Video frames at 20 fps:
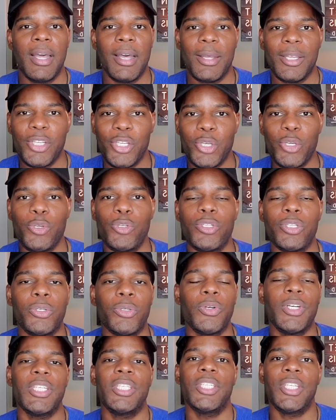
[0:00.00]
Use
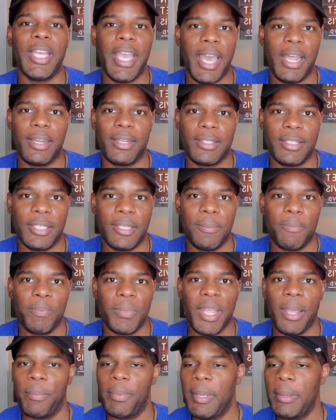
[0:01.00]
Christianity.
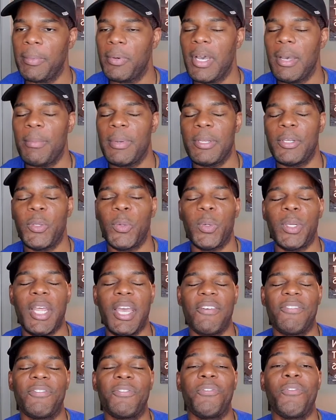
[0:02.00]
And people have been doing
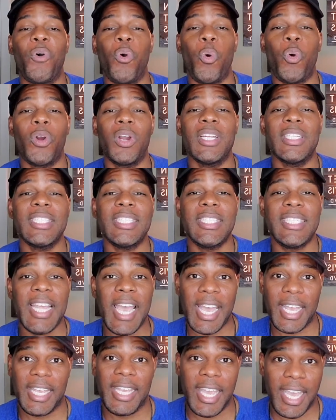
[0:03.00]
that for
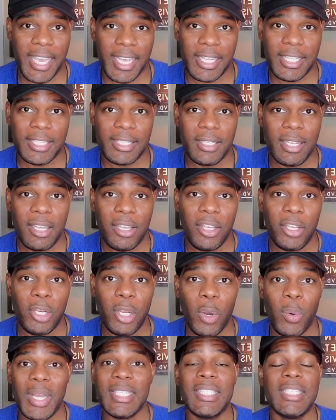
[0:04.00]
decades, you
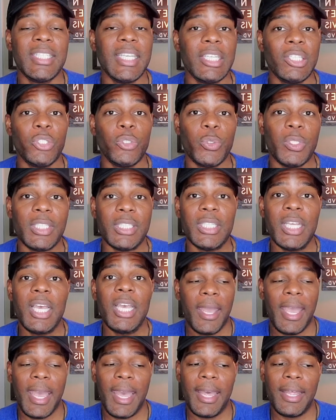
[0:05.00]
know, and centuries.
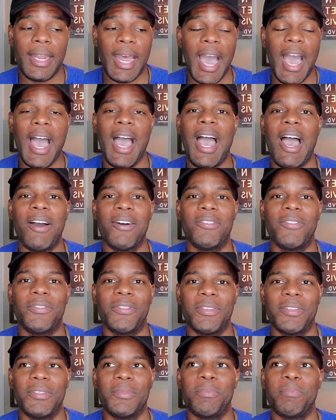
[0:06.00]
And I've
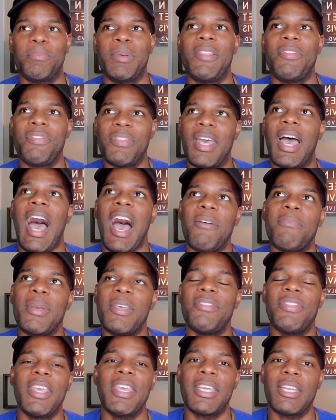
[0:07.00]

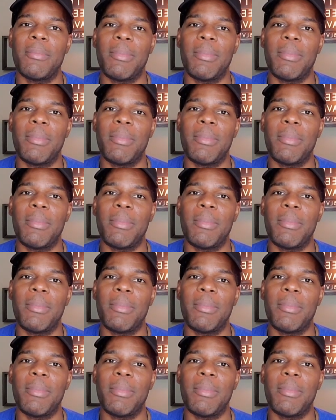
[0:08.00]
been thinking